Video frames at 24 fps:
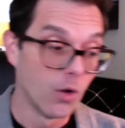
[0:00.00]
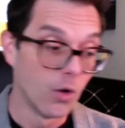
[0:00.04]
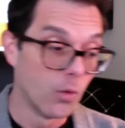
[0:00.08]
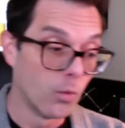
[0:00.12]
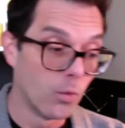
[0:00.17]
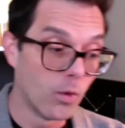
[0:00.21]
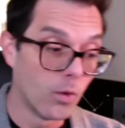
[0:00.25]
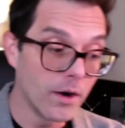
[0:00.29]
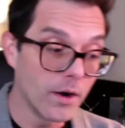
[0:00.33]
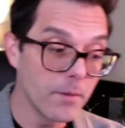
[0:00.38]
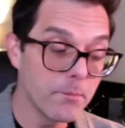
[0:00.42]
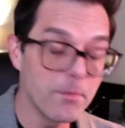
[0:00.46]

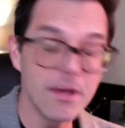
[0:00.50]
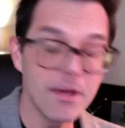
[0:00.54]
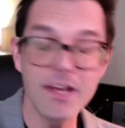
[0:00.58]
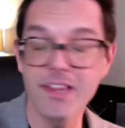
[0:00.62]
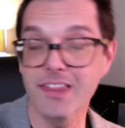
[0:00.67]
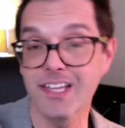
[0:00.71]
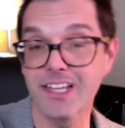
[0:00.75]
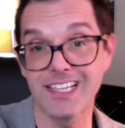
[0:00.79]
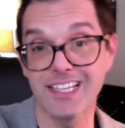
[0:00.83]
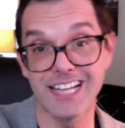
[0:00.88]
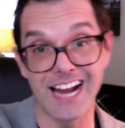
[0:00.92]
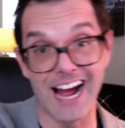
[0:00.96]
One big
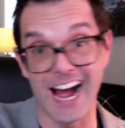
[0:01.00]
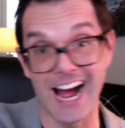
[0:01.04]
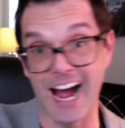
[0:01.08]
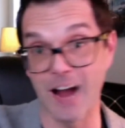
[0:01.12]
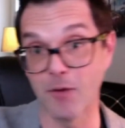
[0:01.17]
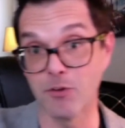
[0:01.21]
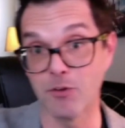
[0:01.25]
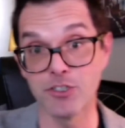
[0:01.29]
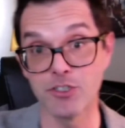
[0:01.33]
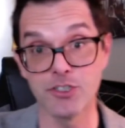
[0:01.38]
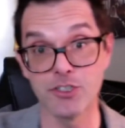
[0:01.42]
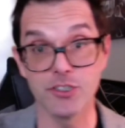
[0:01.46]
thing that
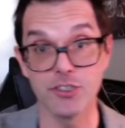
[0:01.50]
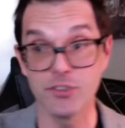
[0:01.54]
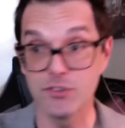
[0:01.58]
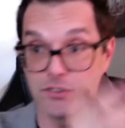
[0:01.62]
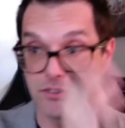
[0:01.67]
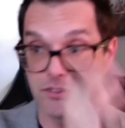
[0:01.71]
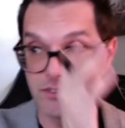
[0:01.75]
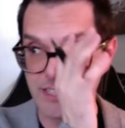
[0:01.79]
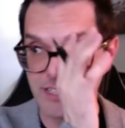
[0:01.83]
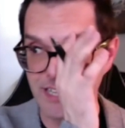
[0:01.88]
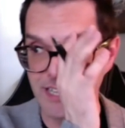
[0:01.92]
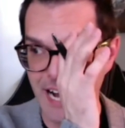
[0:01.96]
I would
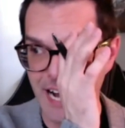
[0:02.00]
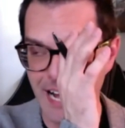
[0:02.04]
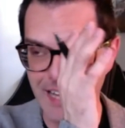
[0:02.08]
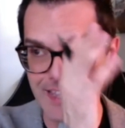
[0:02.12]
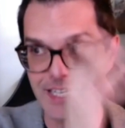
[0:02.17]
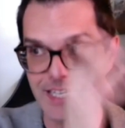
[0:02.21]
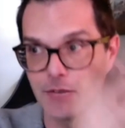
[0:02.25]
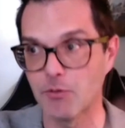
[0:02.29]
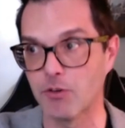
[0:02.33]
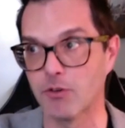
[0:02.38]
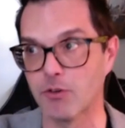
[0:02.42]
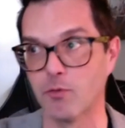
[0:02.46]
do that I
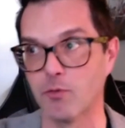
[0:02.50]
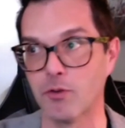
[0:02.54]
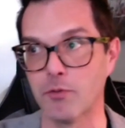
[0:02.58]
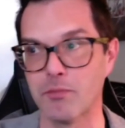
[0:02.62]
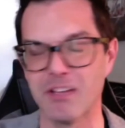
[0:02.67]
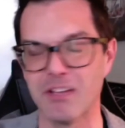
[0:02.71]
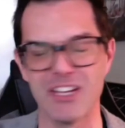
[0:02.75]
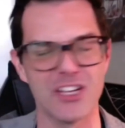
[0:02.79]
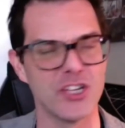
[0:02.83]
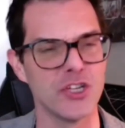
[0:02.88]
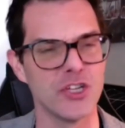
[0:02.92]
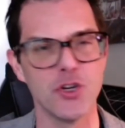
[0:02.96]
think would
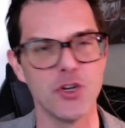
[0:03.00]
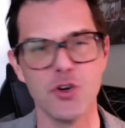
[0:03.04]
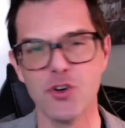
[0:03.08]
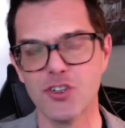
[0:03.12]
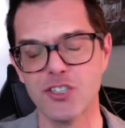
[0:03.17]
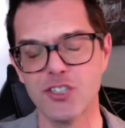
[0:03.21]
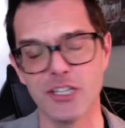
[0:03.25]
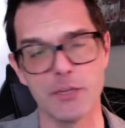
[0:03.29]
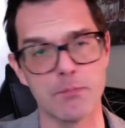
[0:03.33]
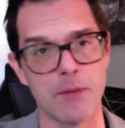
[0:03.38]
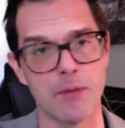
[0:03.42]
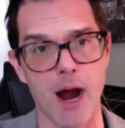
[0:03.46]
be
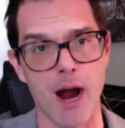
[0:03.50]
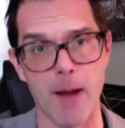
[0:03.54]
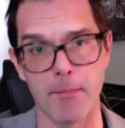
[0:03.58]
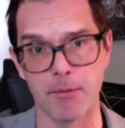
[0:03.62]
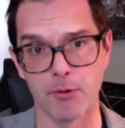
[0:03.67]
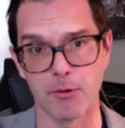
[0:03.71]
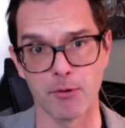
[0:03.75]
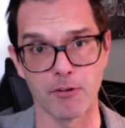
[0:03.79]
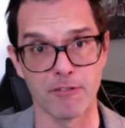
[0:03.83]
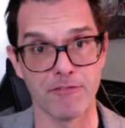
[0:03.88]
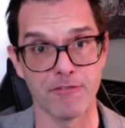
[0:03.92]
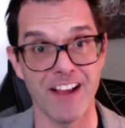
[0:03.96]
hugely
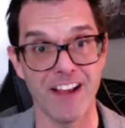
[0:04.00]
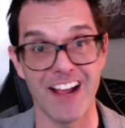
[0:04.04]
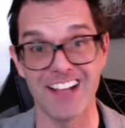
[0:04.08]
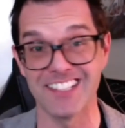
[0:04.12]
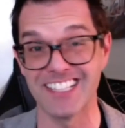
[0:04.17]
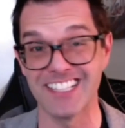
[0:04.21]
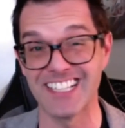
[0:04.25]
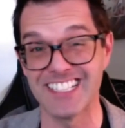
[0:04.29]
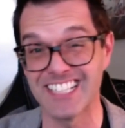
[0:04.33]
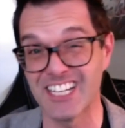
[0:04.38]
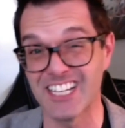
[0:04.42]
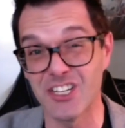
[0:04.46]
popular with
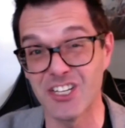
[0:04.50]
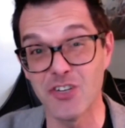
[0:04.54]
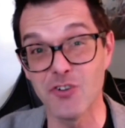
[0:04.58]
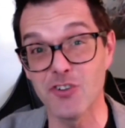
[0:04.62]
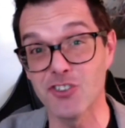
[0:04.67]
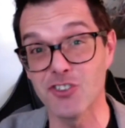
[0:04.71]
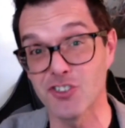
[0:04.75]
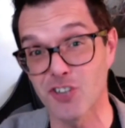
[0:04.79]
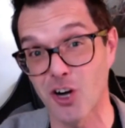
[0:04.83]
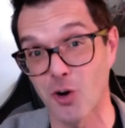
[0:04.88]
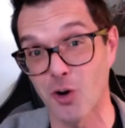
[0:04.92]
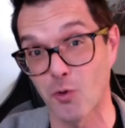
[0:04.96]
fans, as a
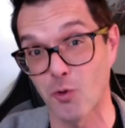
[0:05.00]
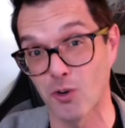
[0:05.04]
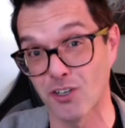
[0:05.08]
huge Star